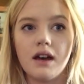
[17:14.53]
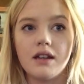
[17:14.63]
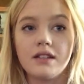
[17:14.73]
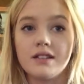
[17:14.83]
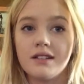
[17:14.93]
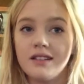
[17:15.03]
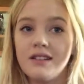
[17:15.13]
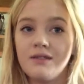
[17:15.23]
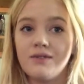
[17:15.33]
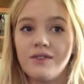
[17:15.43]
I still
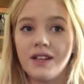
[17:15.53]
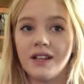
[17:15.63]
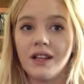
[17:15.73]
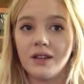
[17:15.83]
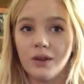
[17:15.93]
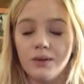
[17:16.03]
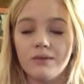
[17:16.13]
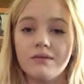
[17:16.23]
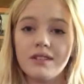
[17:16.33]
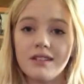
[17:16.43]
didn't feel
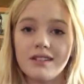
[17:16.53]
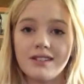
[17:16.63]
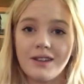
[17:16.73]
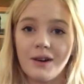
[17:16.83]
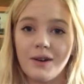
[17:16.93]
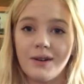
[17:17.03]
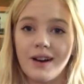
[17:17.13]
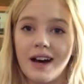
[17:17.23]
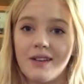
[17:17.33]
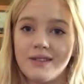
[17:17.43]
alone,
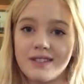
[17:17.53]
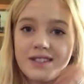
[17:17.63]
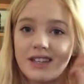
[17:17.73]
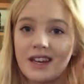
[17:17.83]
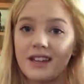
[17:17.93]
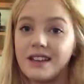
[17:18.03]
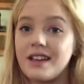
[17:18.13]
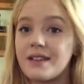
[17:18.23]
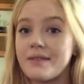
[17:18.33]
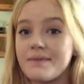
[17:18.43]
so I was just kind of
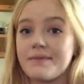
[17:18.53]
like,